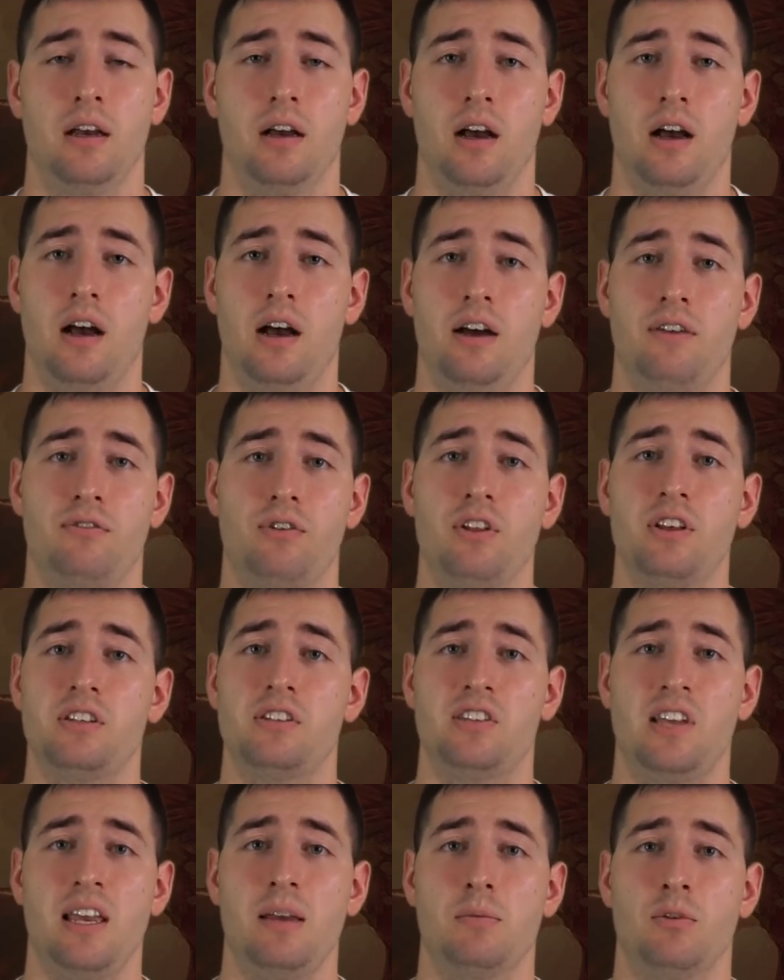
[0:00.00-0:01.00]
Uh, for this
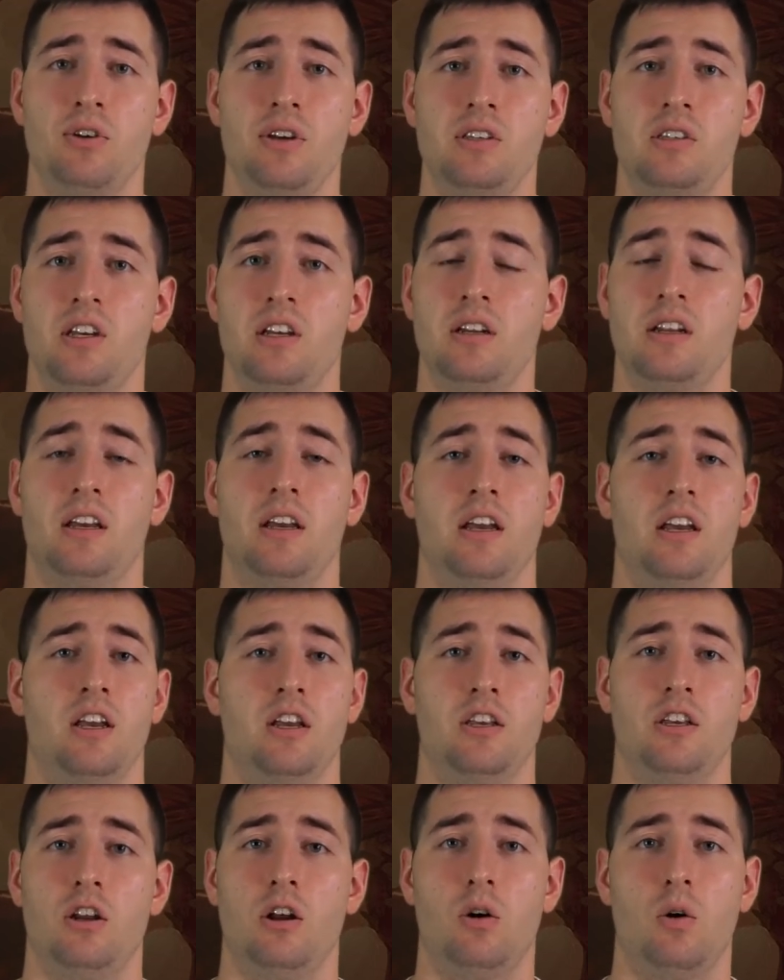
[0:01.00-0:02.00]
same reason,
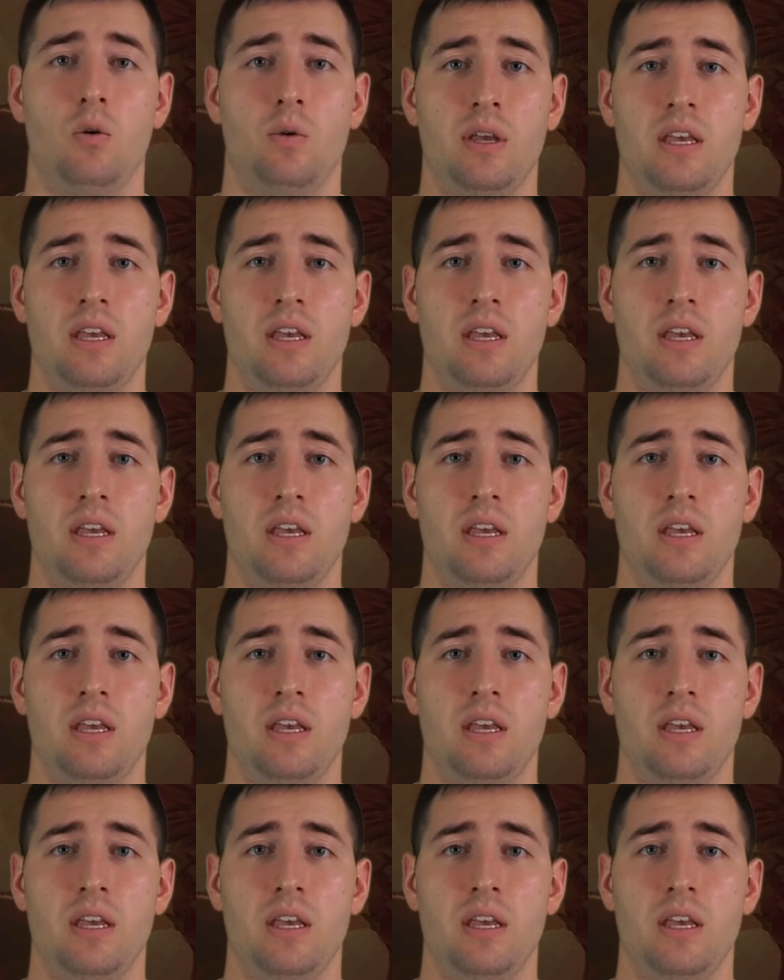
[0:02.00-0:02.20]
you know,